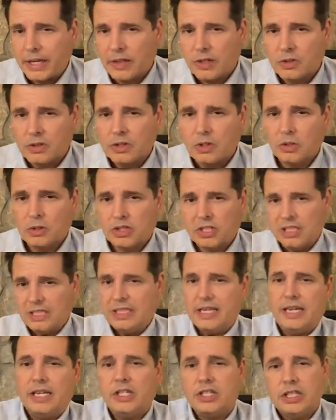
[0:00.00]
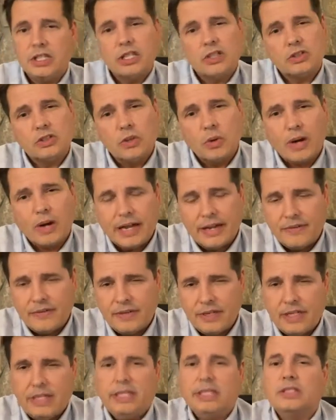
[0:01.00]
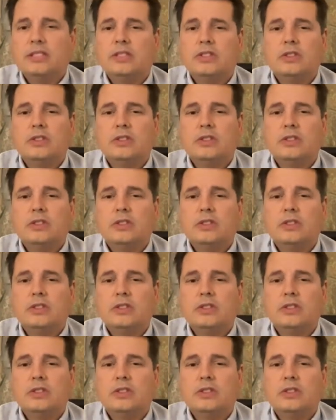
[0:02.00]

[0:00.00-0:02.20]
There's no sedation, there's no IVs,